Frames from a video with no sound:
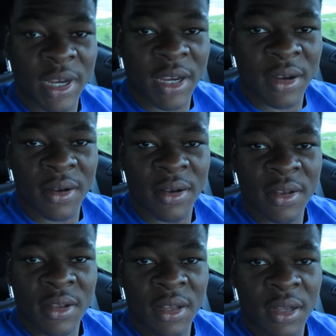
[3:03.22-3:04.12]
Ray here.
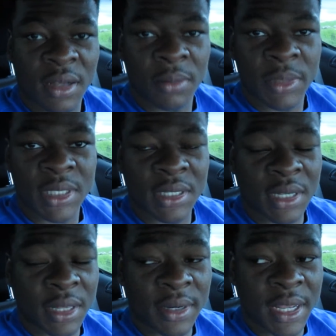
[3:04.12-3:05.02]
It's
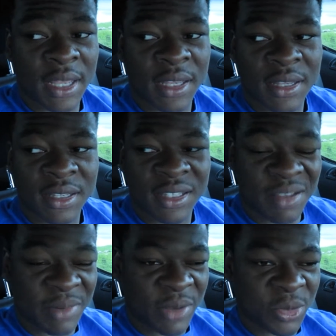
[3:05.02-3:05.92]
another day.
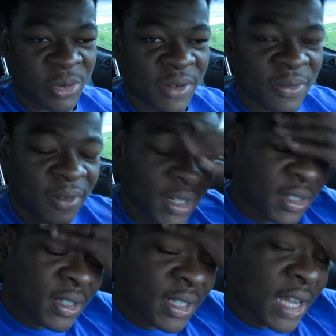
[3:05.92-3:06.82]
Game night was pretty
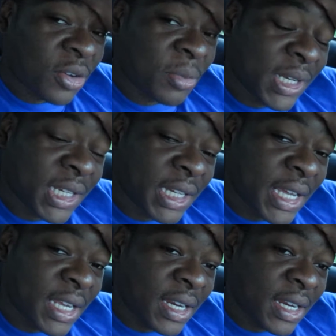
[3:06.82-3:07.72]
fun. Got home a little
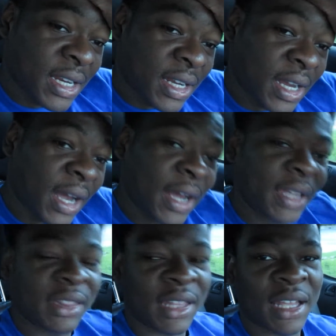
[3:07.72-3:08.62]
late.
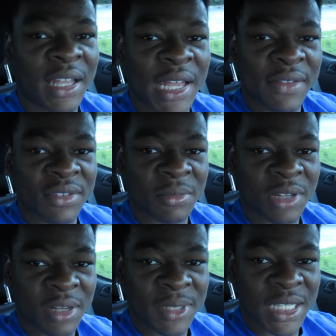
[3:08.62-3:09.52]
I think I have some
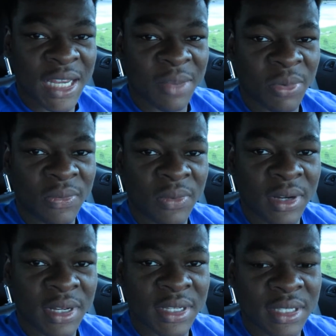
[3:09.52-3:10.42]
clips of that
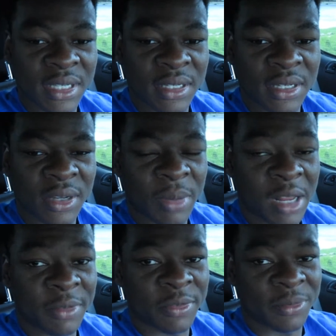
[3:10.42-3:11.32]
before this, and they're
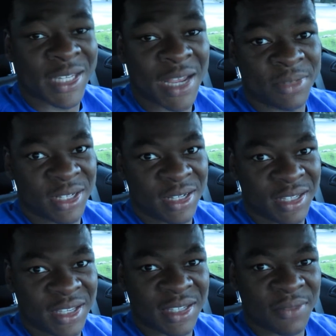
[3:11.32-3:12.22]
probably from Snapchat
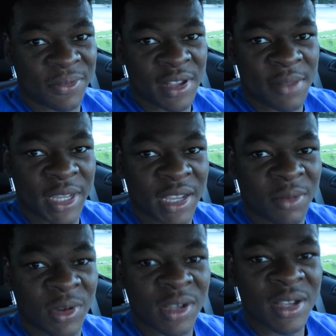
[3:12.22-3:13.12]
because I forgot my
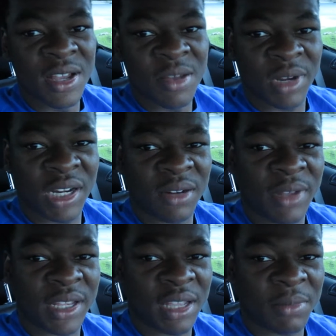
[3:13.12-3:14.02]
camera. But
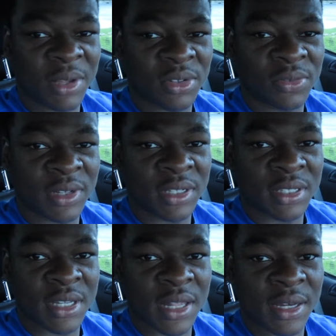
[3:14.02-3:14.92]
anyway, game night was fun.
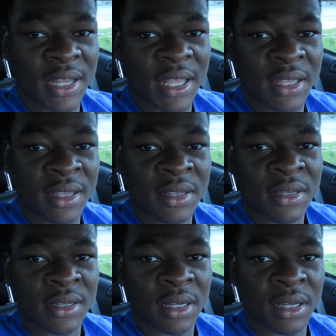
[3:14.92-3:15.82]
It's another day.
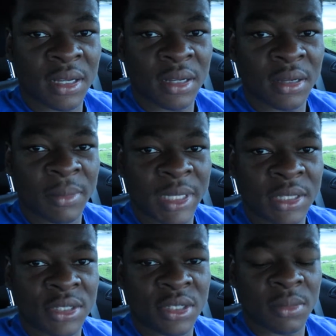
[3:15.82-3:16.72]
I'm at
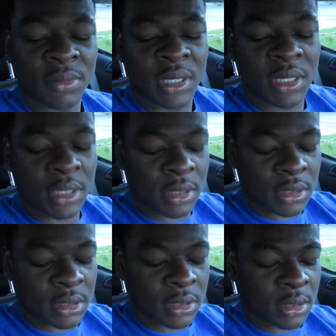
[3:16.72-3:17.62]
the gym. It
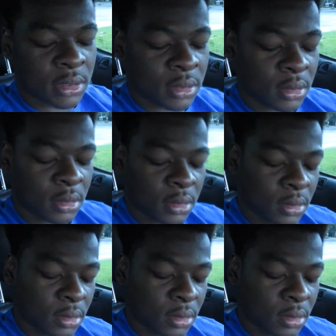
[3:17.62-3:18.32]
is